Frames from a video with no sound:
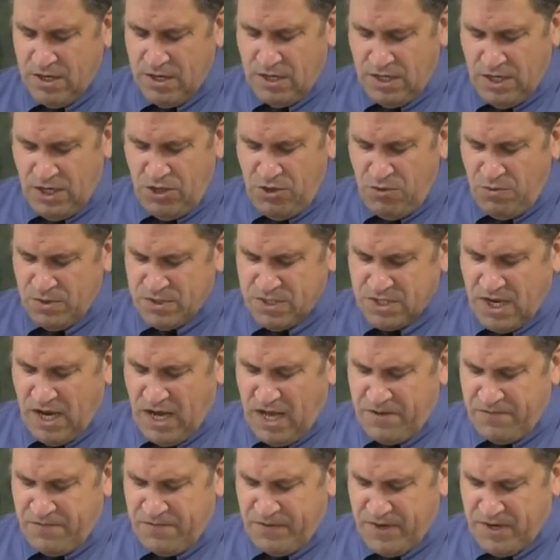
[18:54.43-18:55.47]
neither was
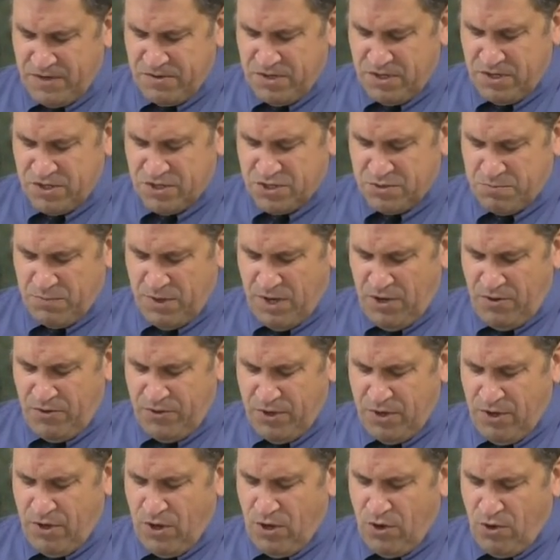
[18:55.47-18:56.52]
God found in his
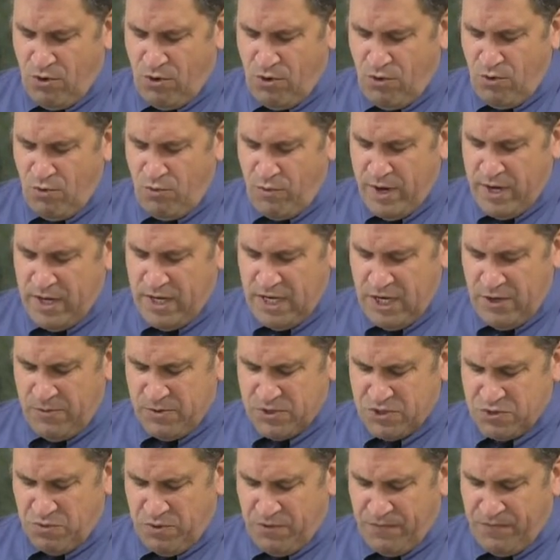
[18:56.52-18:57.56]
mouth, who, when he
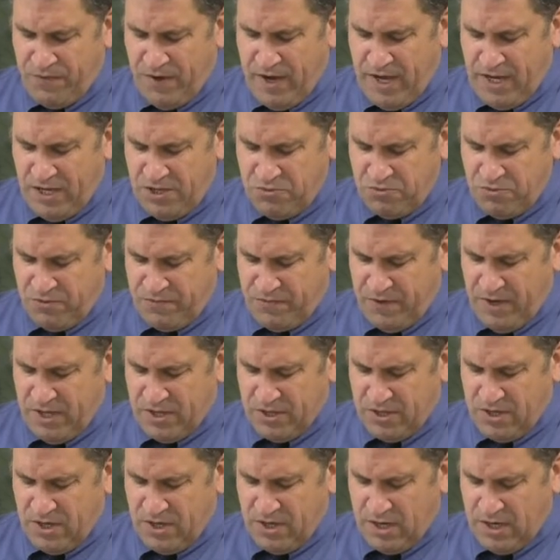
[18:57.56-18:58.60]
was reviled,
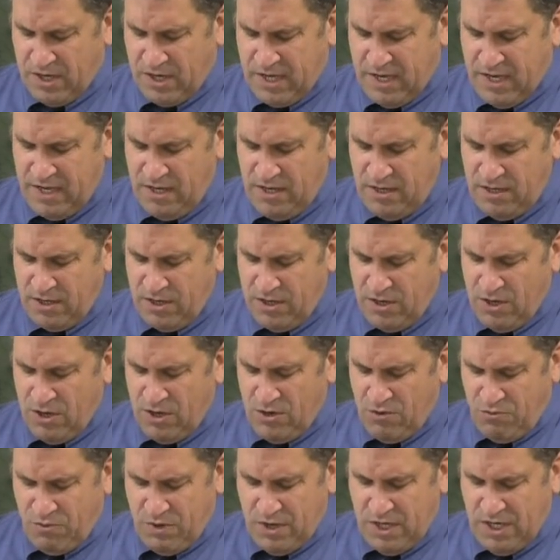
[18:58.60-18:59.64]
reviled not again.
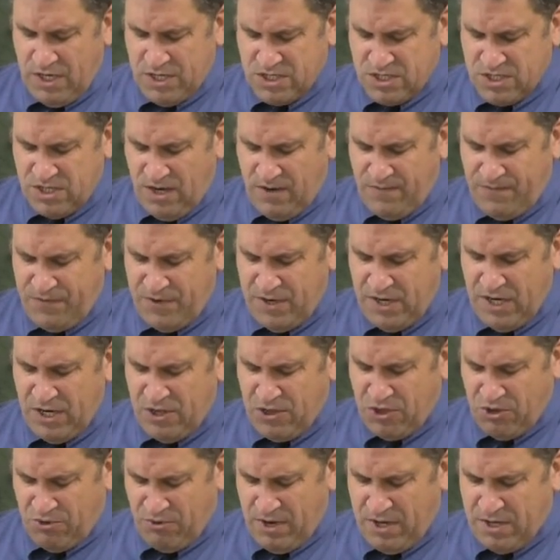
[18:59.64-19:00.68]
When he suffered, he
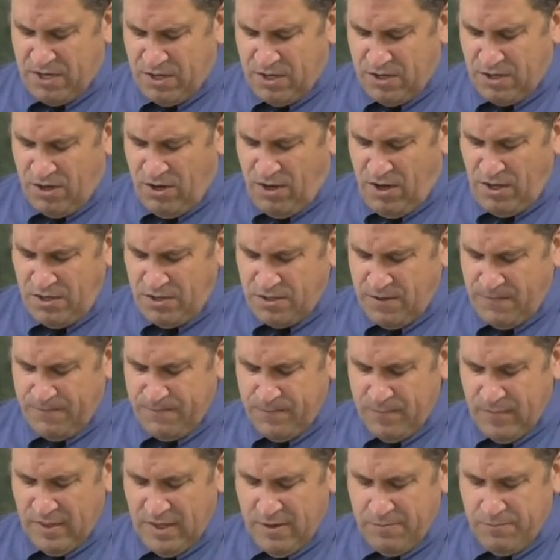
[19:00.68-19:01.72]
threatened not,
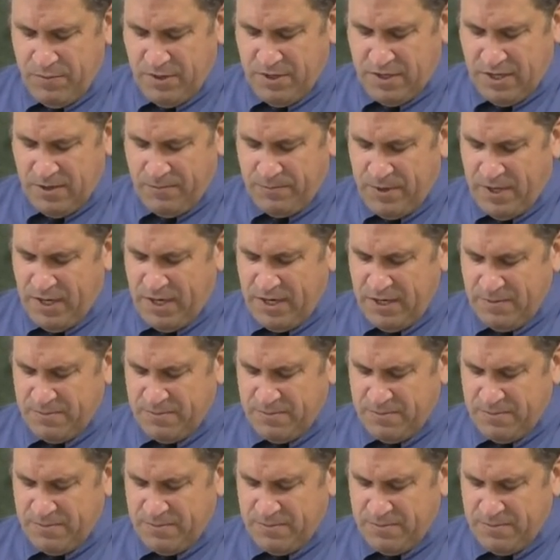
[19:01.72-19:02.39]
but committed